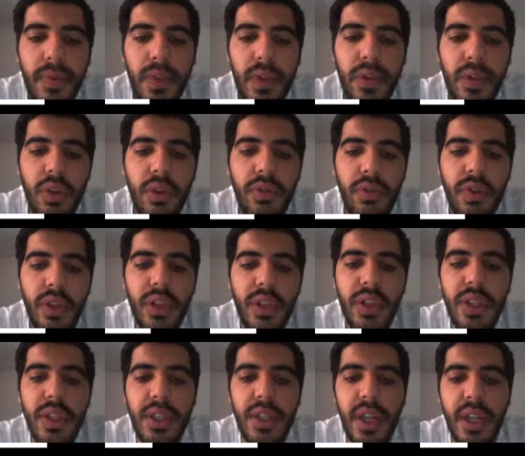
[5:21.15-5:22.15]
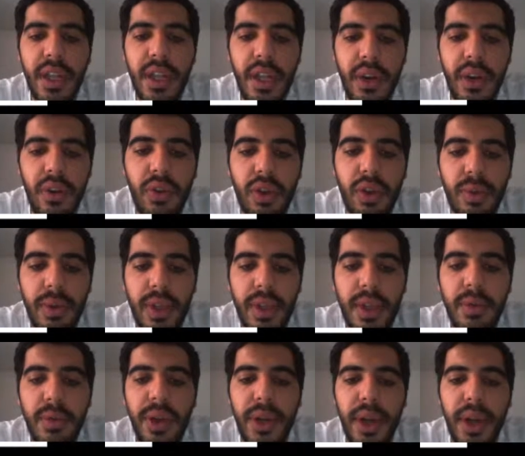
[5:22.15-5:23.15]
Knowledge is not an
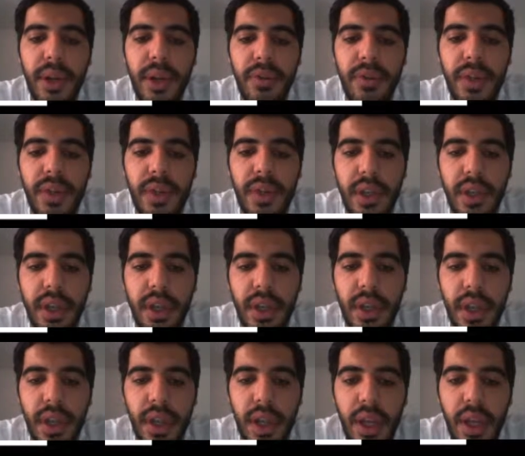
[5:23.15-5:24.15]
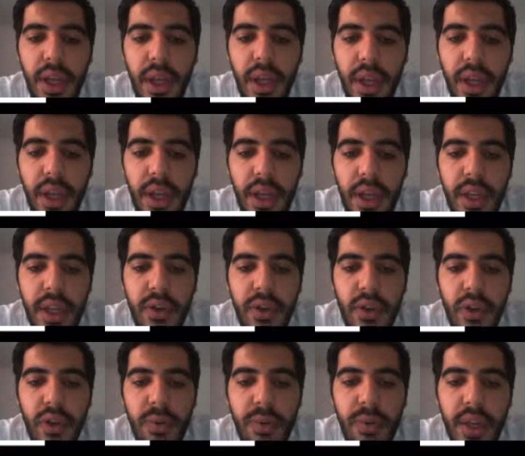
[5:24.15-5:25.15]
automatic behavior.
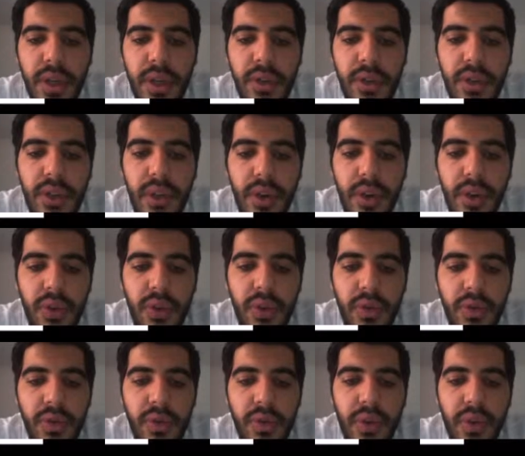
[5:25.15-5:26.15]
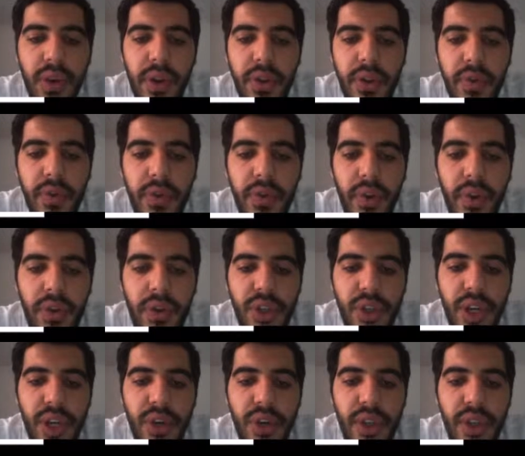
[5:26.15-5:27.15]
Incorporate return of value for
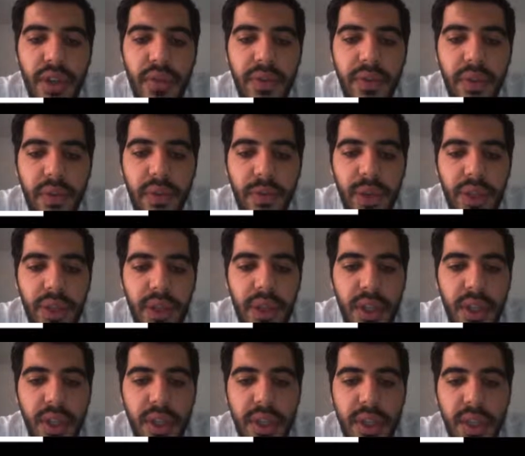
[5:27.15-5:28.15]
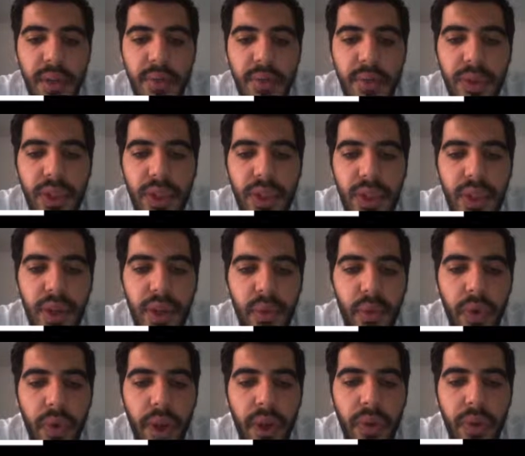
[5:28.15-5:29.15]
sharing information. Establish a
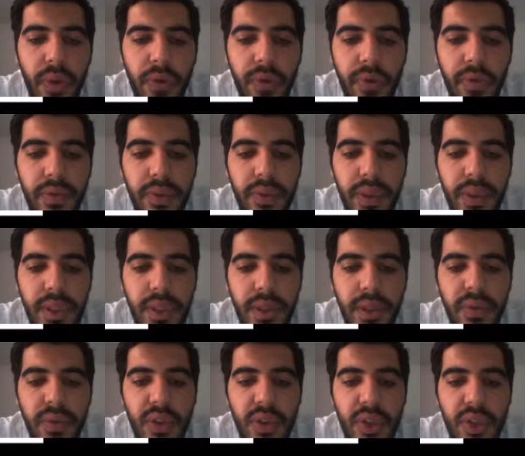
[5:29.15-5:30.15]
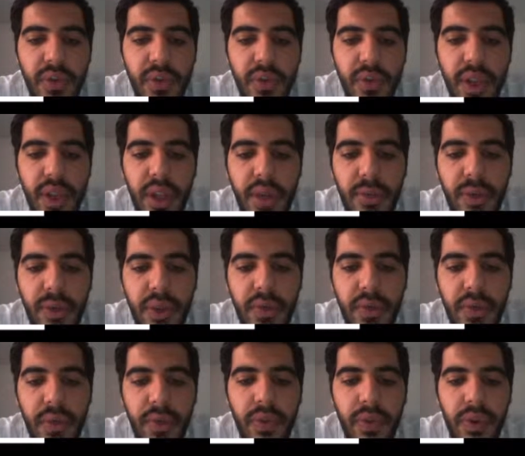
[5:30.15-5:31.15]
way of distinguishing valuable
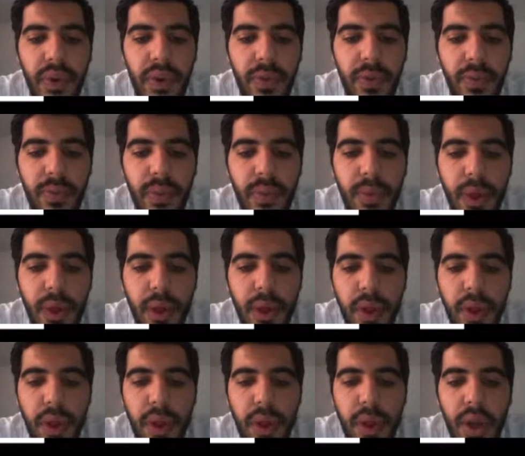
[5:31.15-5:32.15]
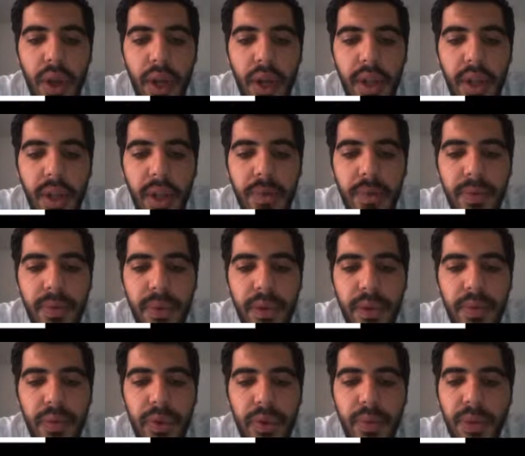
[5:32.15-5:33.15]
info from unhelpful
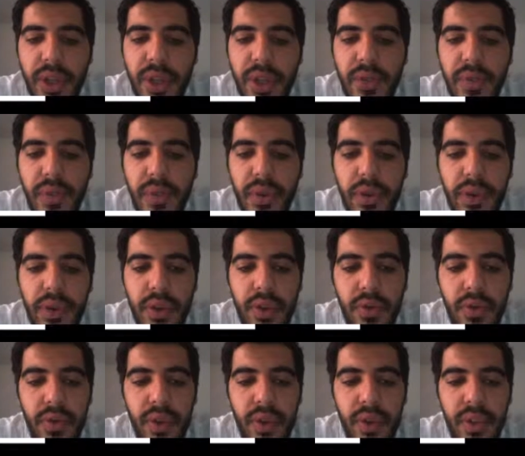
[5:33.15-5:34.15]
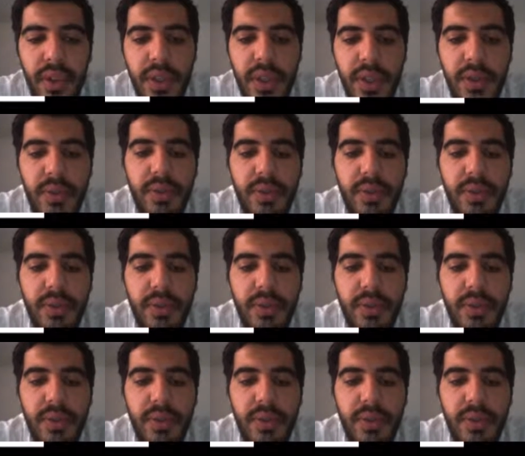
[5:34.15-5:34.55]
information for users.